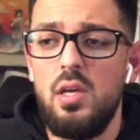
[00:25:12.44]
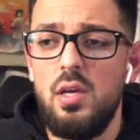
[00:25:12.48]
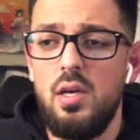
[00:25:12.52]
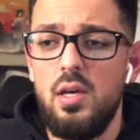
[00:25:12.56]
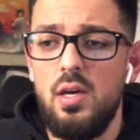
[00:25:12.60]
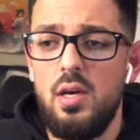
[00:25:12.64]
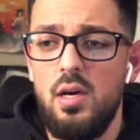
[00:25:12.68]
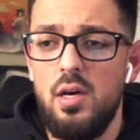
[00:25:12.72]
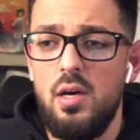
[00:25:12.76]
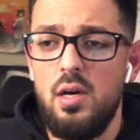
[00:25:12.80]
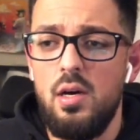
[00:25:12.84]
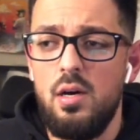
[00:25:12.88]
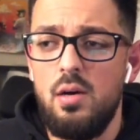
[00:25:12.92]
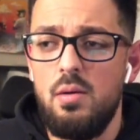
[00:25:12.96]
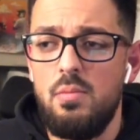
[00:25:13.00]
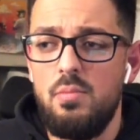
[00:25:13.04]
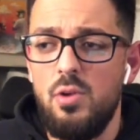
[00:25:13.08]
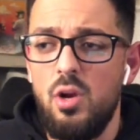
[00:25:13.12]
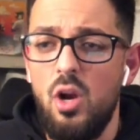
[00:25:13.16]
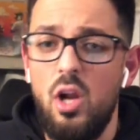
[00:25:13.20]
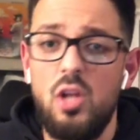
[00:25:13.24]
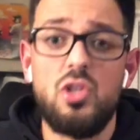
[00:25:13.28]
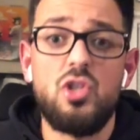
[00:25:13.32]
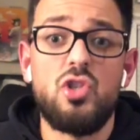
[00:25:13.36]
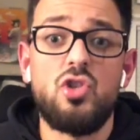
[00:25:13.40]
you're
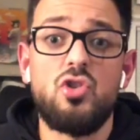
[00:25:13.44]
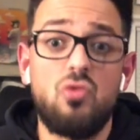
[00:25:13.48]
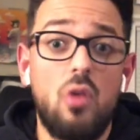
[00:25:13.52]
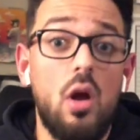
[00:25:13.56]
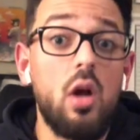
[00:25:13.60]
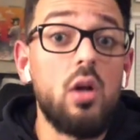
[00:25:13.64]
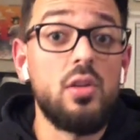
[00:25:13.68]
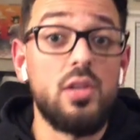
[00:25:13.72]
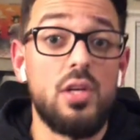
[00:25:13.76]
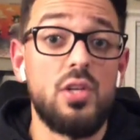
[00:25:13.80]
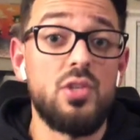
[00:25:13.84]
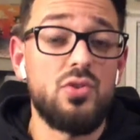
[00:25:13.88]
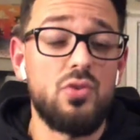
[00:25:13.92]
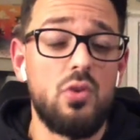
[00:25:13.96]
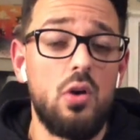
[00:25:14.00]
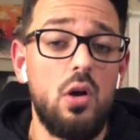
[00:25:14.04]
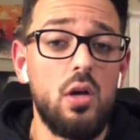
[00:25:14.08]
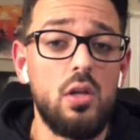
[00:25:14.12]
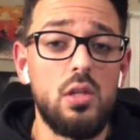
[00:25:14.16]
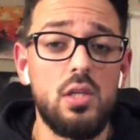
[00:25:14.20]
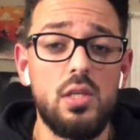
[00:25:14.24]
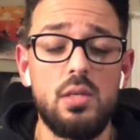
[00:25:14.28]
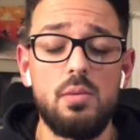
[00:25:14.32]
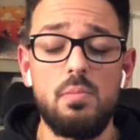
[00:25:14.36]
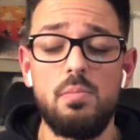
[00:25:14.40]
not
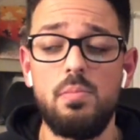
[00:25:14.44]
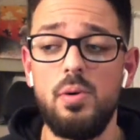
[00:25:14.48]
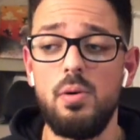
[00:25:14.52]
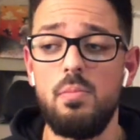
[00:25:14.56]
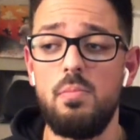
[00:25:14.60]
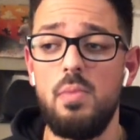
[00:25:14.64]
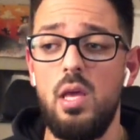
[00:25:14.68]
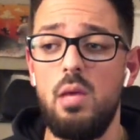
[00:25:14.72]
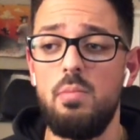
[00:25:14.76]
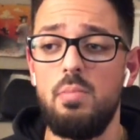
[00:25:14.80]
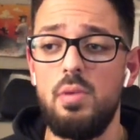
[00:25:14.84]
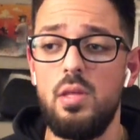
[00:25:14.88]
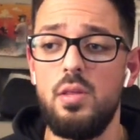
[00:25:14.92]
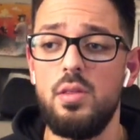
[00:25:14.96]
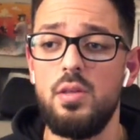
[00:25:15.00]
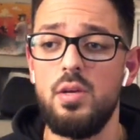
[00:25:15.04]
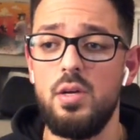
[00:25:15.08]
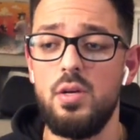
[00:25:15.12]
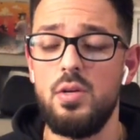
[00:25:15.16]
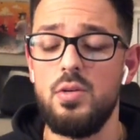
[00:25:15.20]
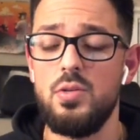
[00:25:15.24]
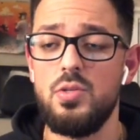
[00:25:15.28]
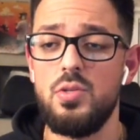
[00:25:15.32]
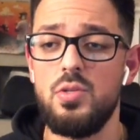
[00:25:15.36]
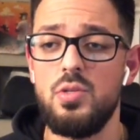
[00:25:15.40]
struggling, but maybe
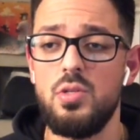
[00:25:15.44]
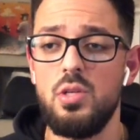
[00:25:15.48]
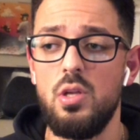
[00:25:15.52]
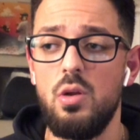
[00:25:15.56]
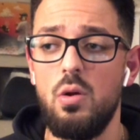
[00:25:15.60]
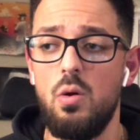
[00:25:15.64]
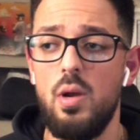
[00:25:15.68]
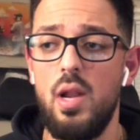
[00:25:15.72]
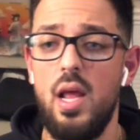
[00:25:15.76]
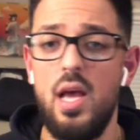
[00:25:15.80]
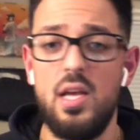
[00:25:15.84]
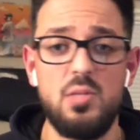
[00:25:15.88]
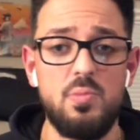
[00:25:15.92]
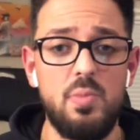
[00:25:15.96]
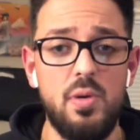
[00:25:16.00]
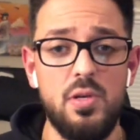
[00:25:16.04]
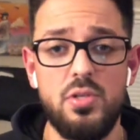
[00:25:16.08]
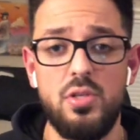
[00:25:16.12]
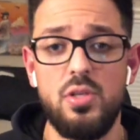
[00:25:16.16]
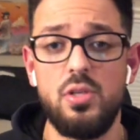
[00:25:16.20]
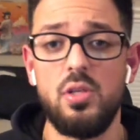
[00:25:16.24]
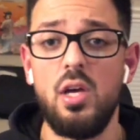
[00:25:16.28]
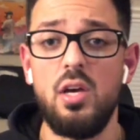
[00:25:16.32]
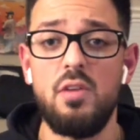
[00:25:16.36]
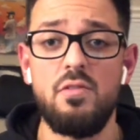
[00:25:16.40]
there's, an aspect of
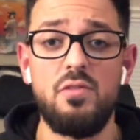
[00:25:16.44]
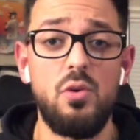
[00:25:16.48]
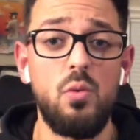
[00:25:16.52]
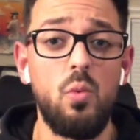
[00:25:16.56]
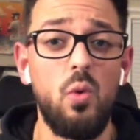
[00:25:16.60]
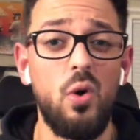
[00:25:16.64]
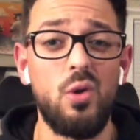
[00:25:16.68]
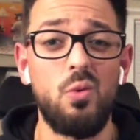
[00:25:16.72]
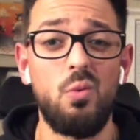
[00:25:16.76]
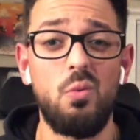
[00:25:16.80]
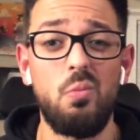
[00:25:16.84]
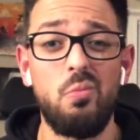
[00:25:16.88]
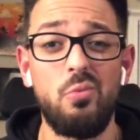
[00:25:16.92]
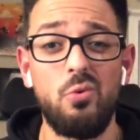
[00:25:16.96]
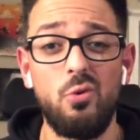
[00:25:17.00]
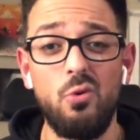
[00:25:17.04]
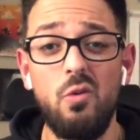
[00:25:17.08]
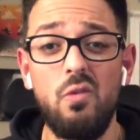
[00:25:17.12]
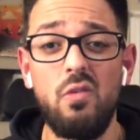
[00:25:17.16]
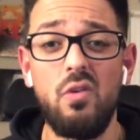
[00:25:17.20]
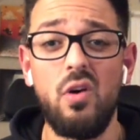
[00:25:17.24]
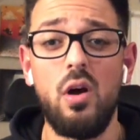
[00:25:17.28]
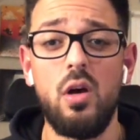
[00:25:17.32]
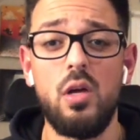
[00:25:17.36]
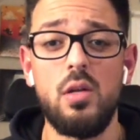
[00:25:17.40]
your life you want to improve
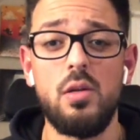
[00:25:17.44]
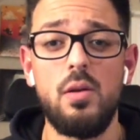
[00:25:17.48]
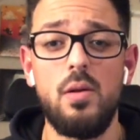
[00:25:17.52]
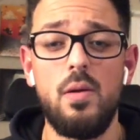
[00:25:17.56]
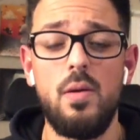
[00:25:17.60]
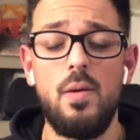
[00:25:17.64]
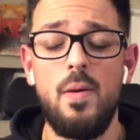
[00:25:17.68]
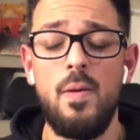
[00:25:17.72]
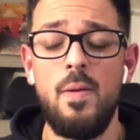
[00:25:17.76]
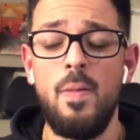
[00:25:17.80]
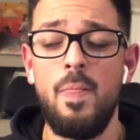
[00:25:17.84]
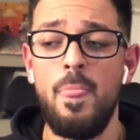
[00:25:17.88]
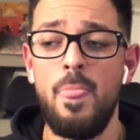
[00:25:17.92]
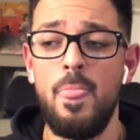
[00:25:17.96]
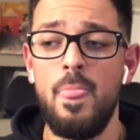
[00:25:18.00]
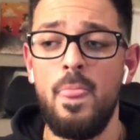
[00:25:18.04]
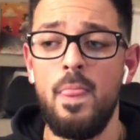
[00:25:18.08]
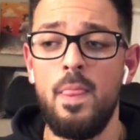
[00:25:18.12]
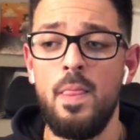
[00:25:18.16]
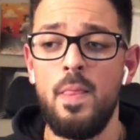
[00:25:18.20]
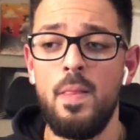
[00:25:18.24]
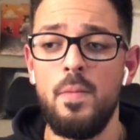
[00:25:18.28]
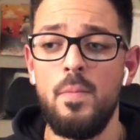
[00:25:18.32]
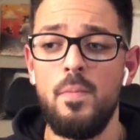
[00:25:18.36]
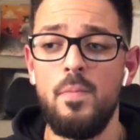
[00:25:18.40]
on,
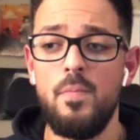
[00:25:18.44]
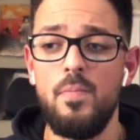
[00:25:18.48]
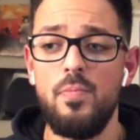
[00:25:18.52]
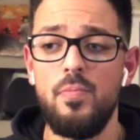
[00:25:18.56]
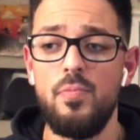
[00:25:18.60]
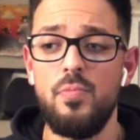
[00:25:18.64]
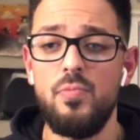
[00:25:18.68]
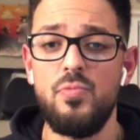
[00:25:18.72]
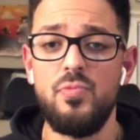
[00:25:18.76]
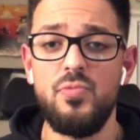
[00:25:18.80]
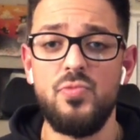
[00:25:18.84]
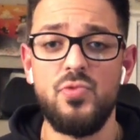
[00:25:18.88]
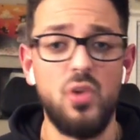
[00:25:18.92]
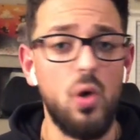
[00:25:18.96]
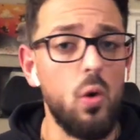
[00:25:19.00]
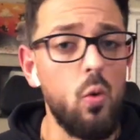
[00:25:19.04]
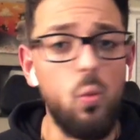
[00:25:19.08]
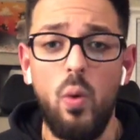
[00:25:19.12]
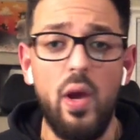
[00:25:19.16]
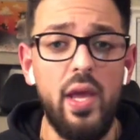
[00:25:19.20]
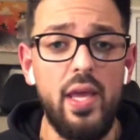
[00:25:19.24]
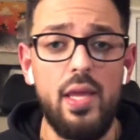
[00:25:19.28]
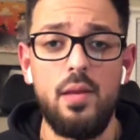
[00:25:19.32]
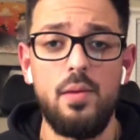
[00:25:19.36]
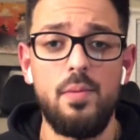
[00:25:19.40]
don't
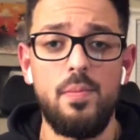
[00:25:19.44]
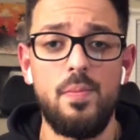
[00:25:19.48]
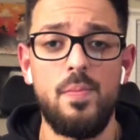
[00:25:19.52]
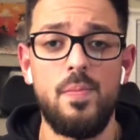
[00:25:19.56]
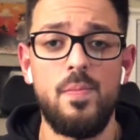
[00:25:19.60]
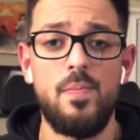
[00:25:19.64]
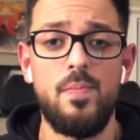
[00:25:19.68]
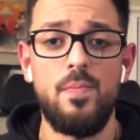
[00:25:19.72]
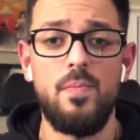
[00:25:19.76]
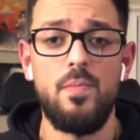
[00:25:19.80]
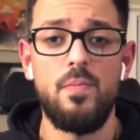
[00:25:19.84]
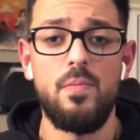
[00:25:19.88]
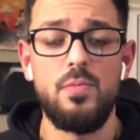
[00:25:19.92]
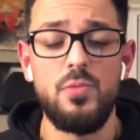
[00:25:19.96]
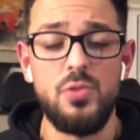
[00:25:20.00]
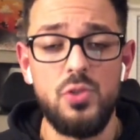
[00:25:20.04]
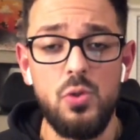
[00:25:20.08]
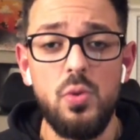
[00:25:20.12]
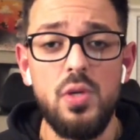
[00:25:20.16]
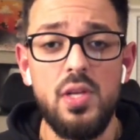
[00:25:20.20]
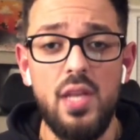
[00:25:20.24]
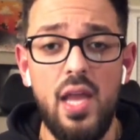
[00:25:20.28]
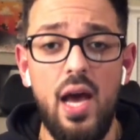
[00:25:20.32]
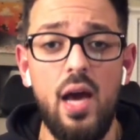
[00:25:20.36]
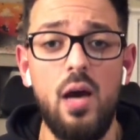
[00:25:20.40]
wait. Do
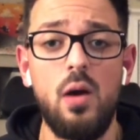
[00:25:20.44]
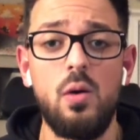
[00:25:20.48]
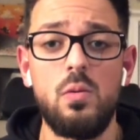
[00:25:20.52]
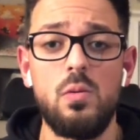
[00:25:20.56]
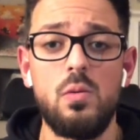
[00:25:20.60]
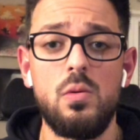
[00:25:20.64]
it now.